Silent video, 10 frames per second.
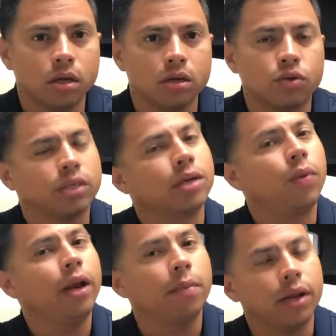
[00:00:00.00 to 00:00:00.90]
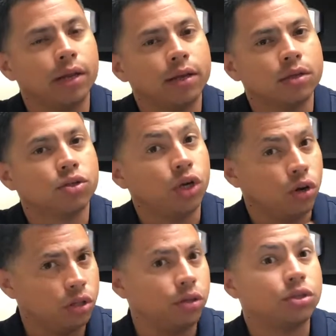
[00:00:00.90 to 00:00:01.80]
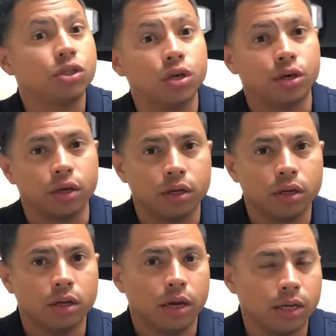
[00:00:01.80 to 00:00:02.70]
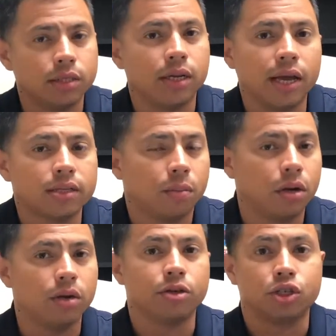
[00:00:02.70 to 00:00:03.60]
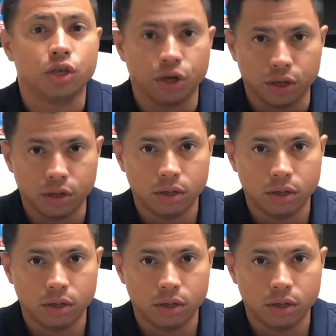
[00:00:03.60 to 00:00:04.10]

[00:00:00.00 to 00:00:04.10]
So I said, "Wait a minute. So you're underinsured?" And he said, "Yes, I'm underinsured."